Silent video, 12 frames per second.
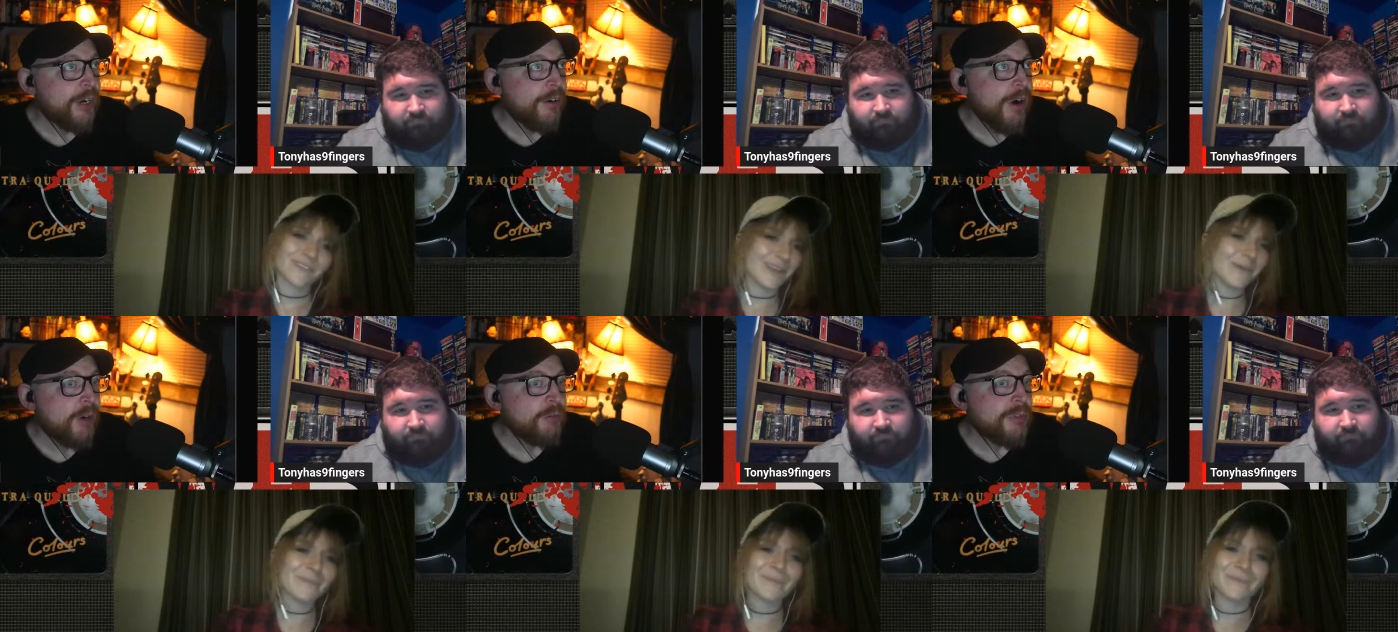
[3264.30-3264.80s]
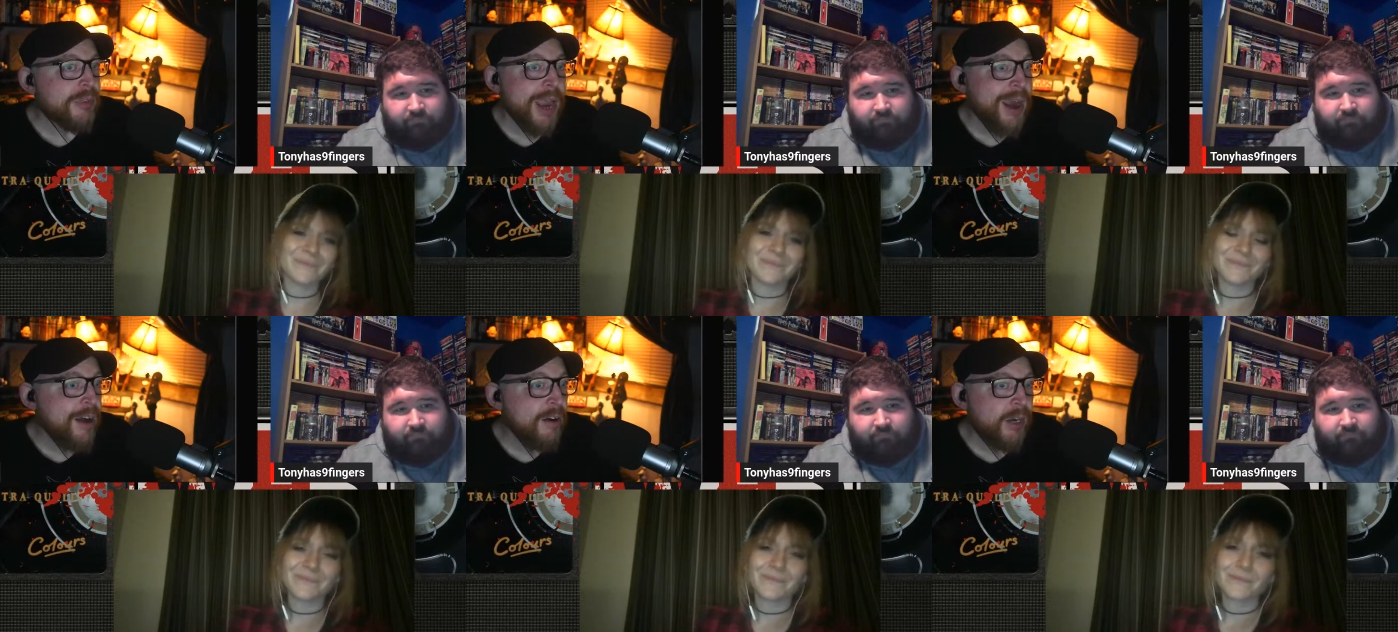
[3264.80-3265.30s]
Speaker 1: her yeah. out
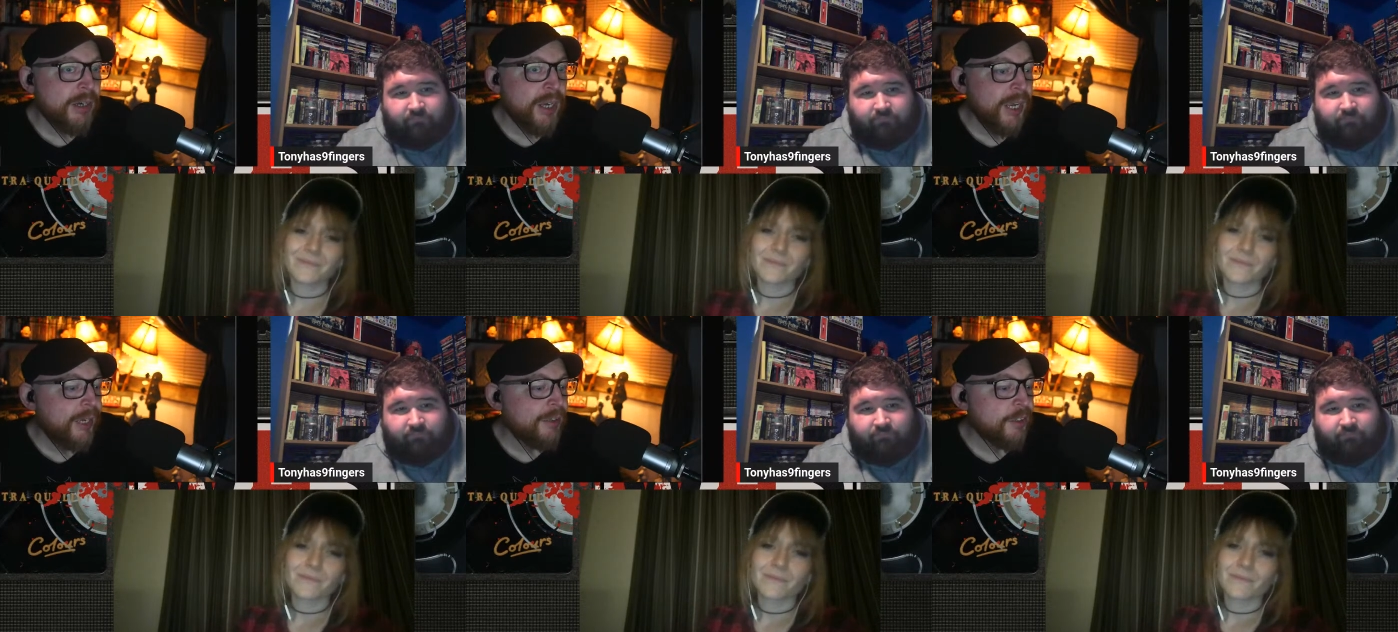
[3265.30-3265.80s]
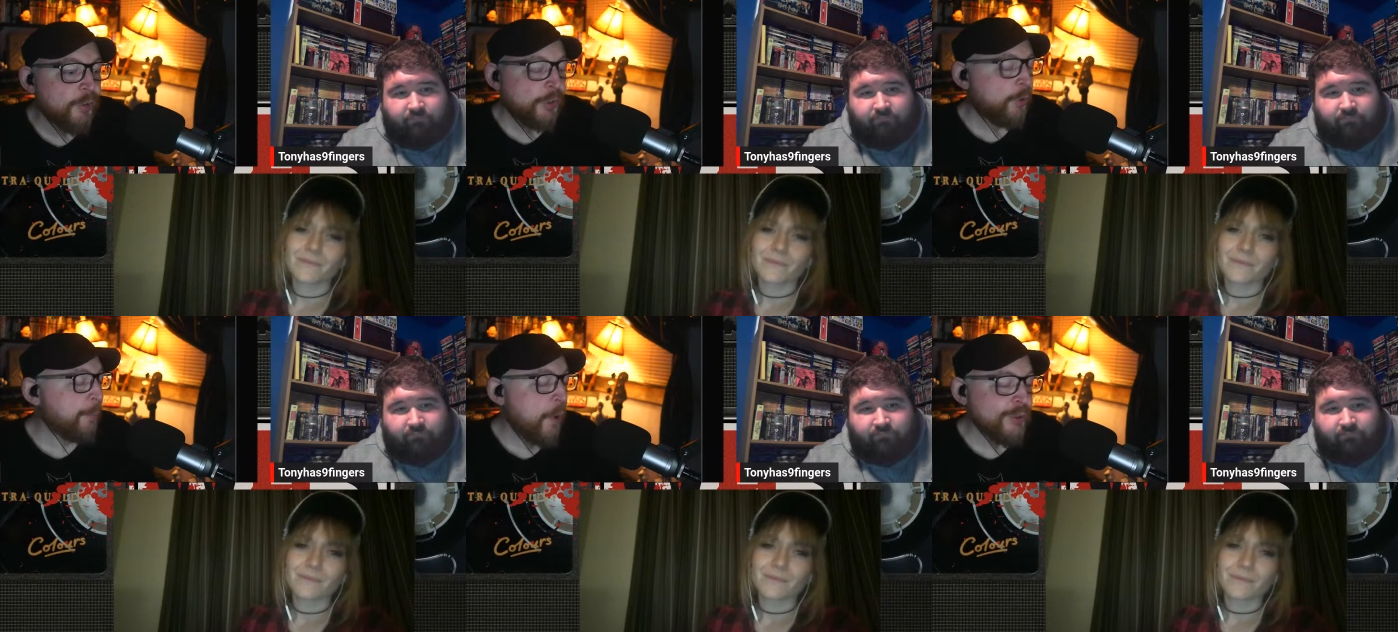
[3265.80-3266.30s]
there, and uh, you,
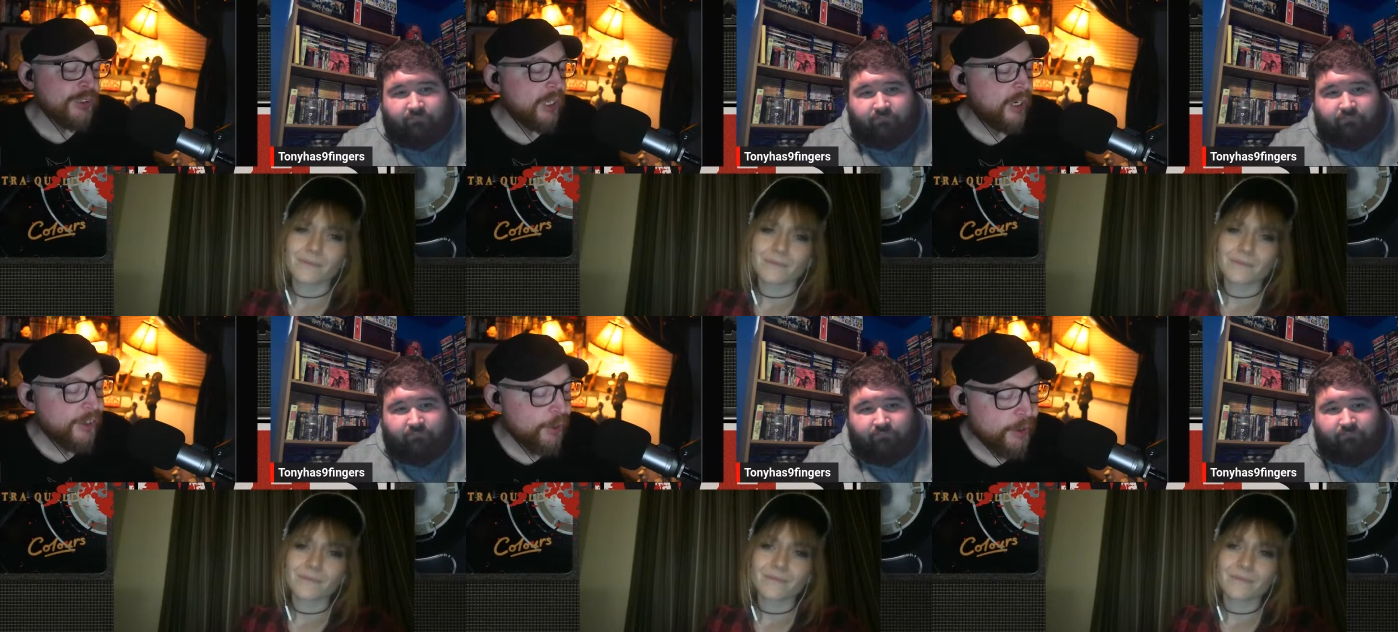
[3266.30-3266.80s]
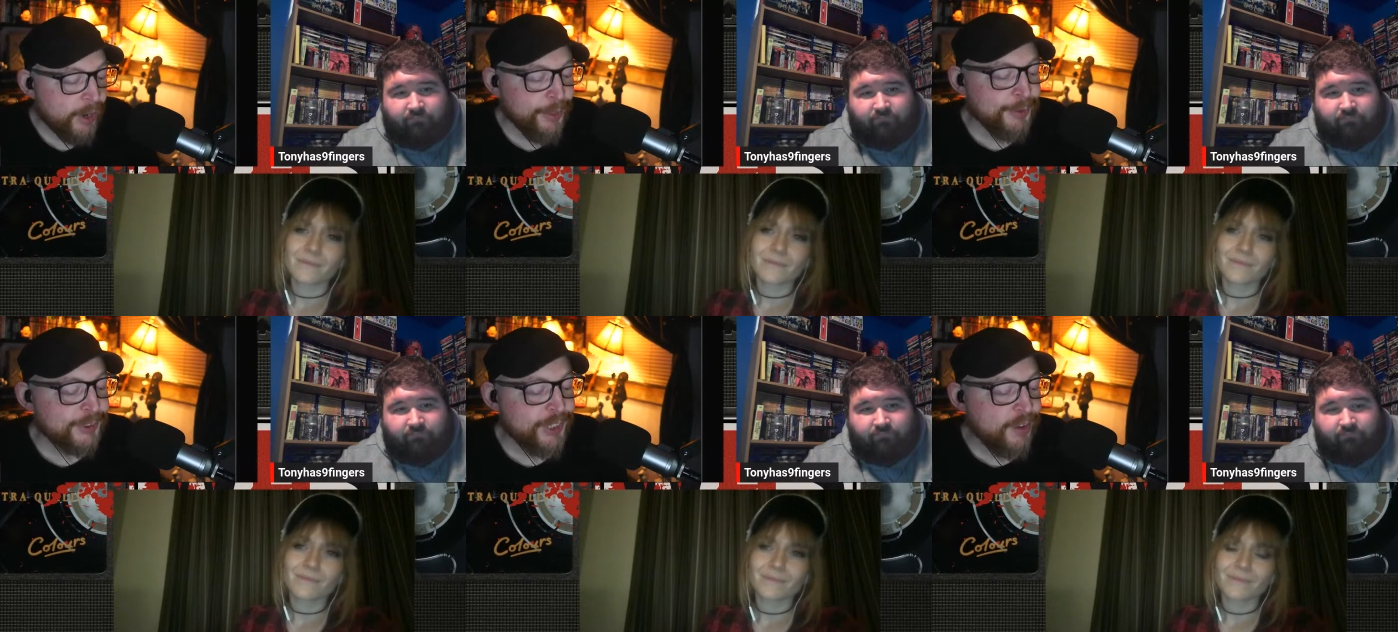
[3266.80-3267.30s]
will post on your
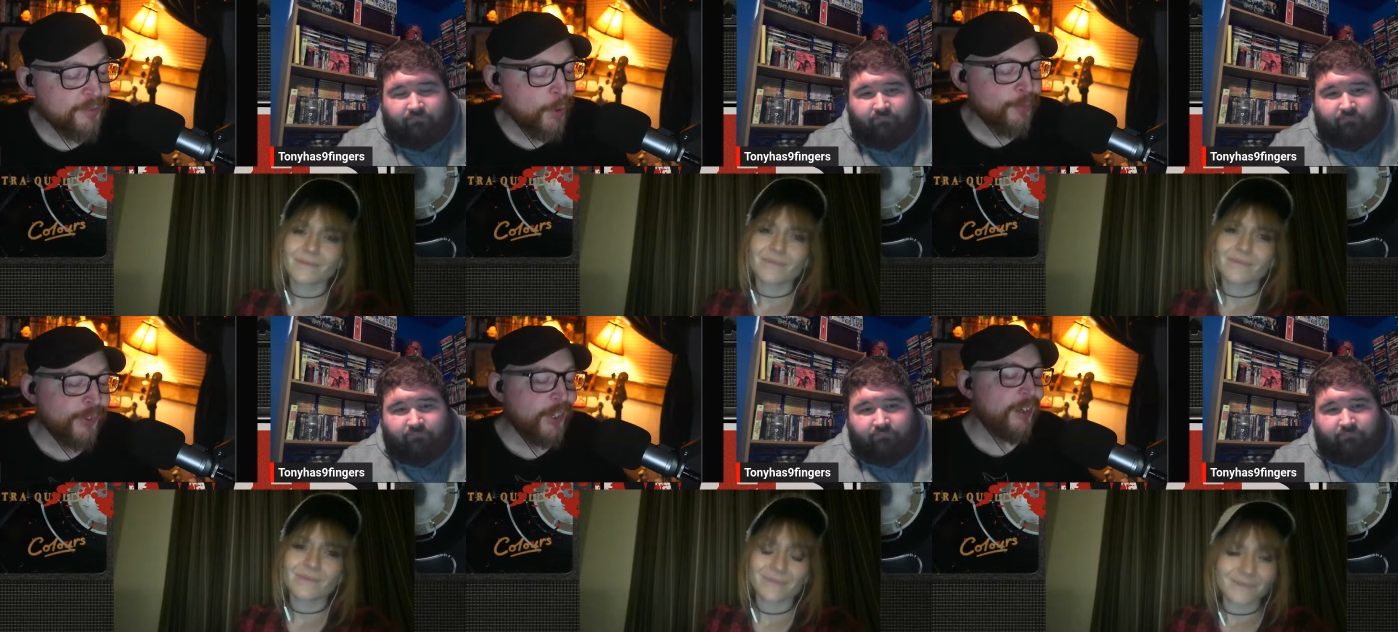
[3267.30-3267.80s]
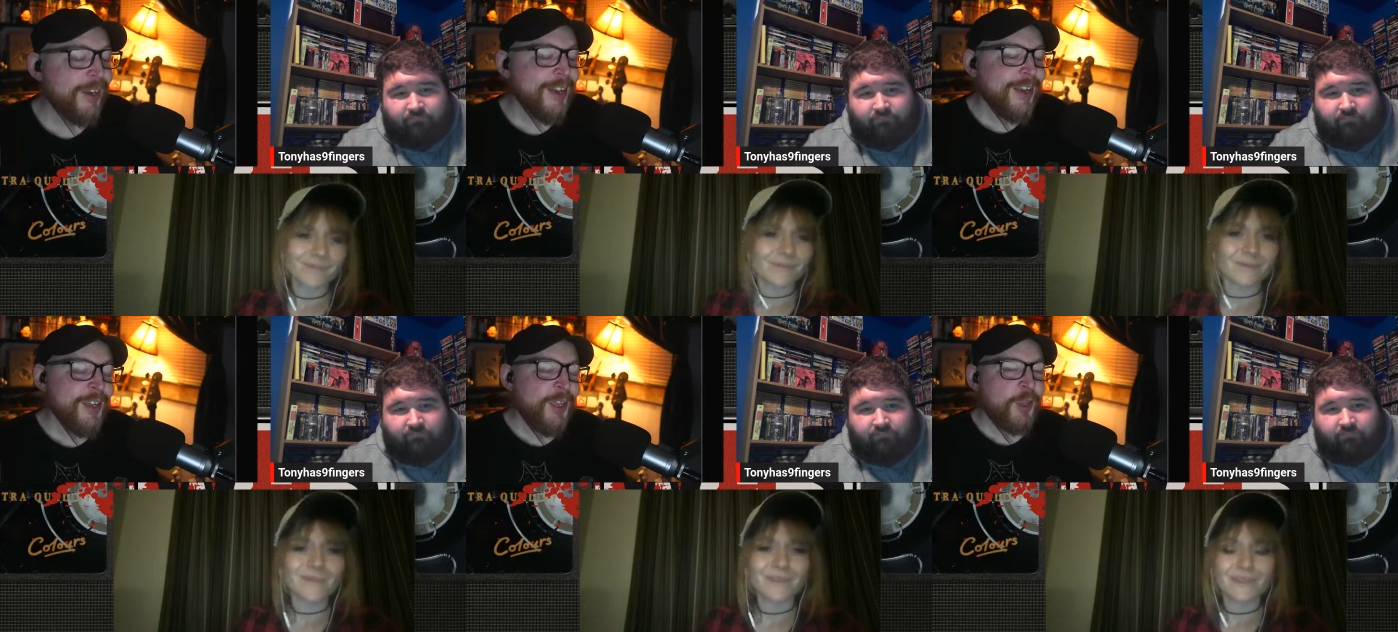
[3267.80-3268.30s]
other stuff. Hopefully,
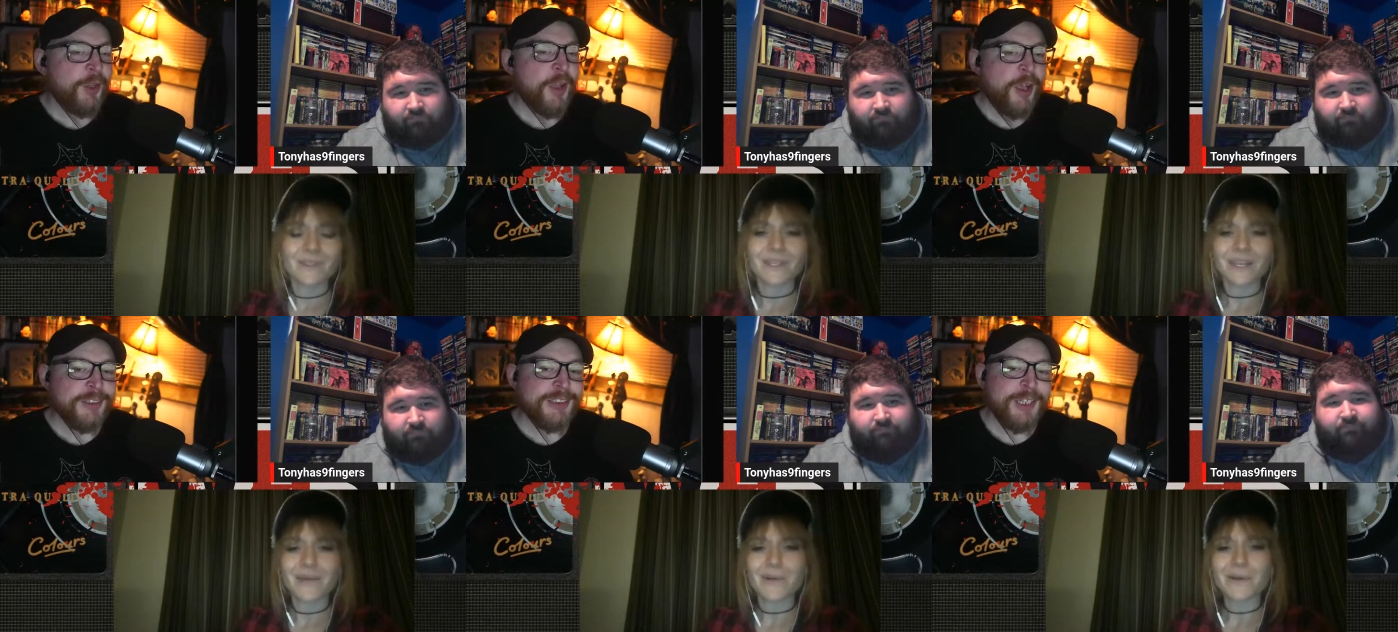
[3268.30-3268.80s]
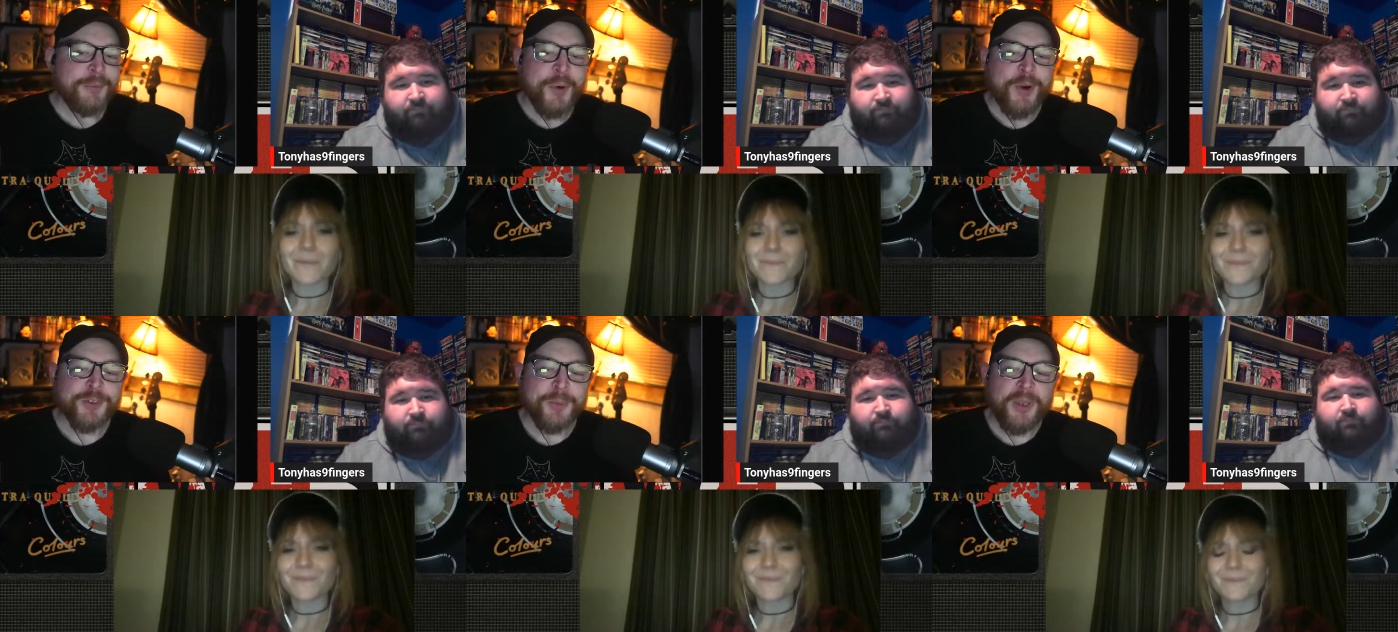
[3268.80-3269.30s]
I'll, I'll see I a will.
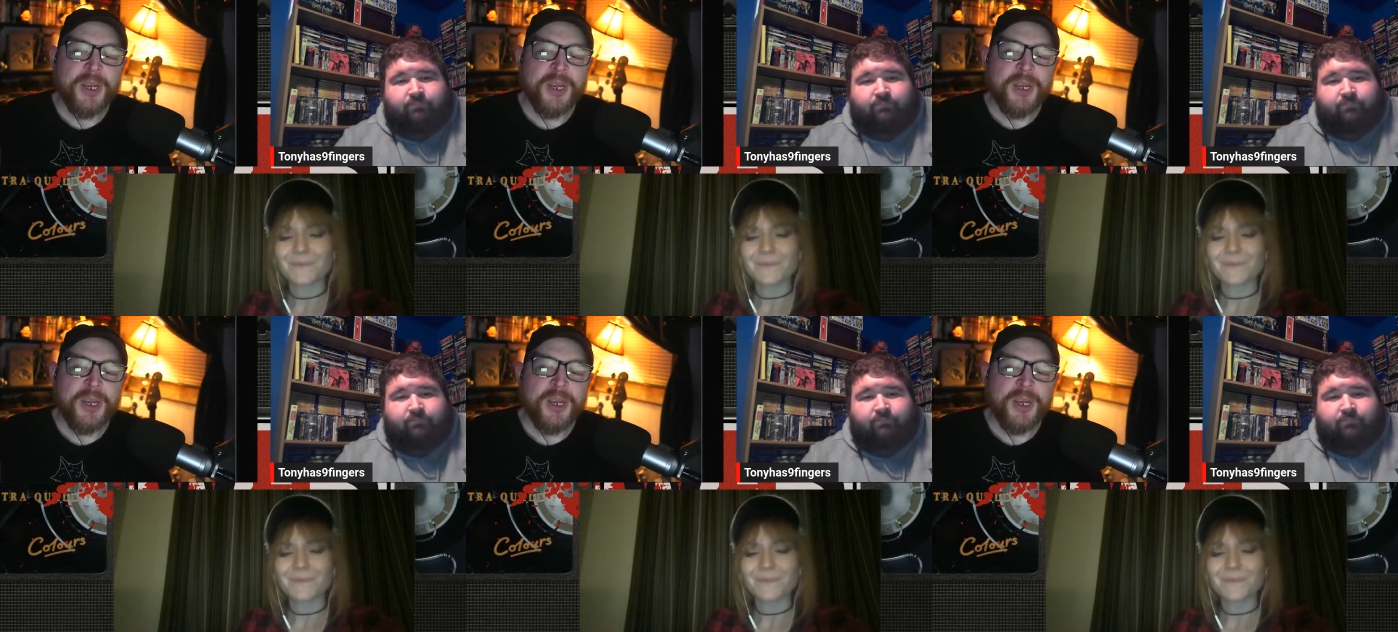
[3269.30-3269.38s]
post like,